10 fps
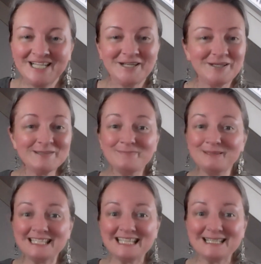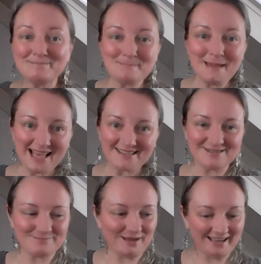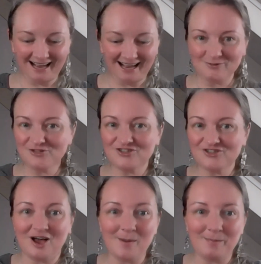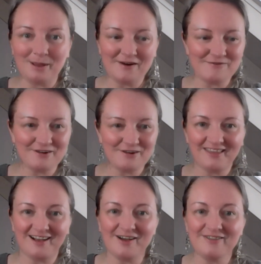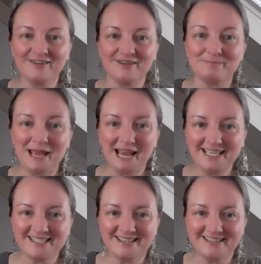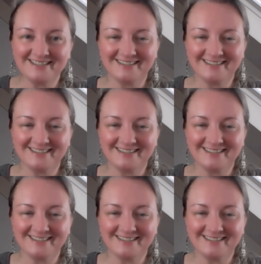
Complete mess, my countertop, everything under the paint.